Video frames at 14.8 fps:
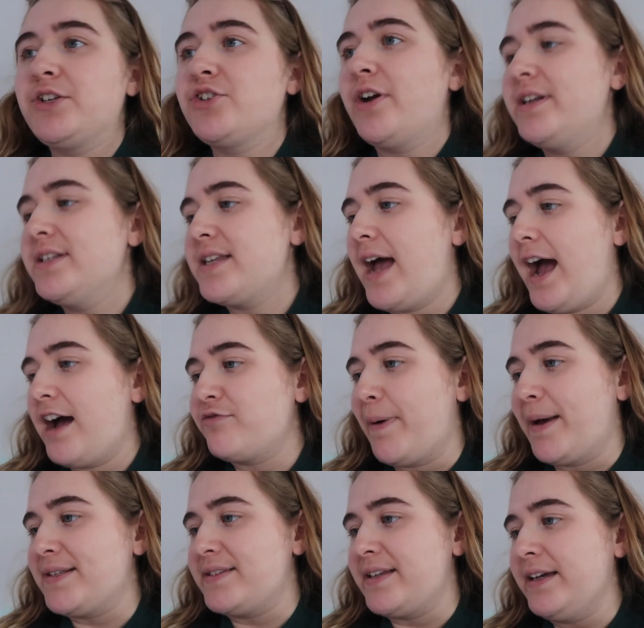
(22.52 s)
train is at
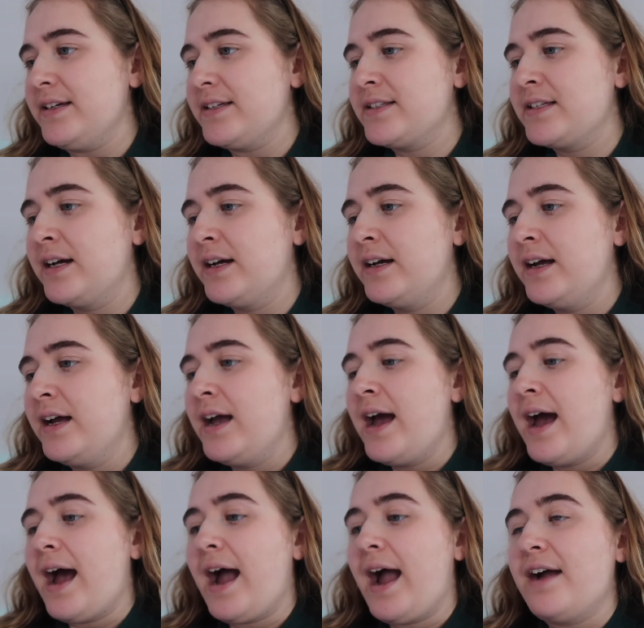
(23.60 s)
6:30.
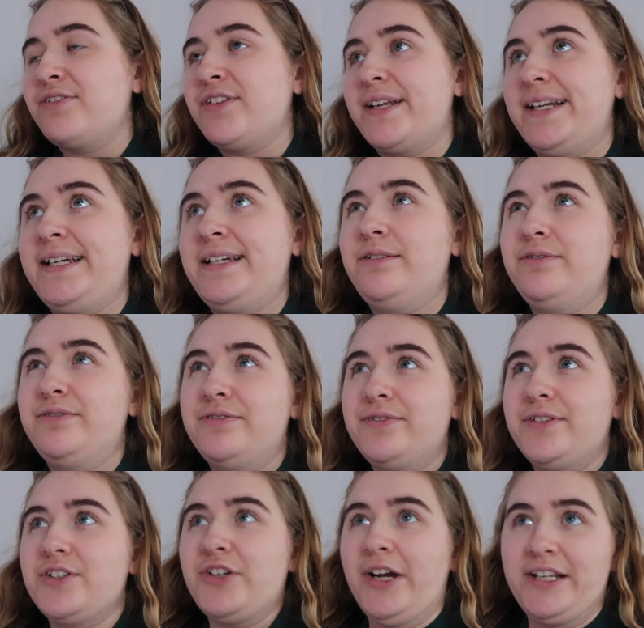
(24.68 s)
I have to leave,
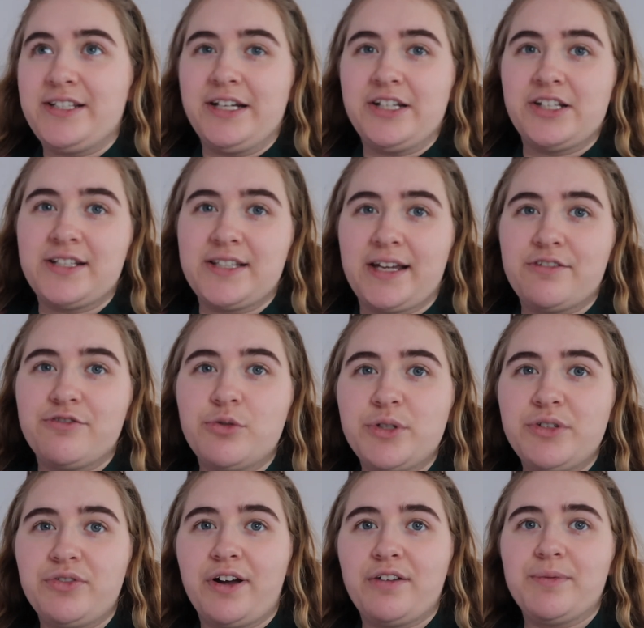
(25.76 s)
the train station's like
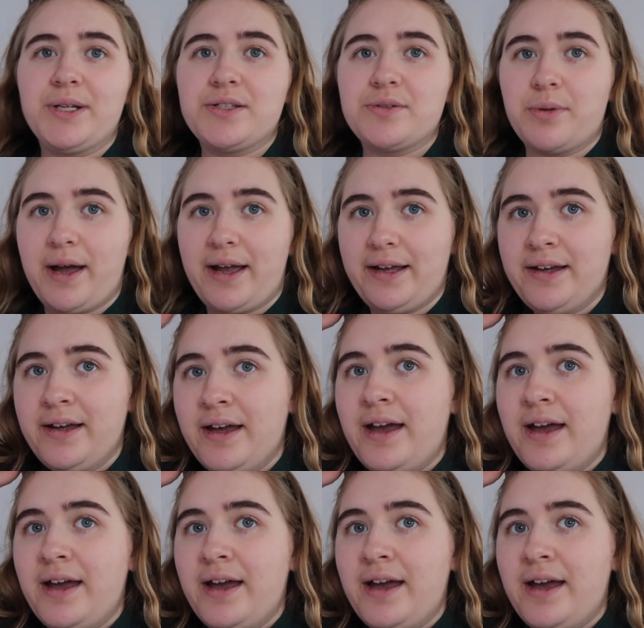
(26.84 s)
45 minutes away,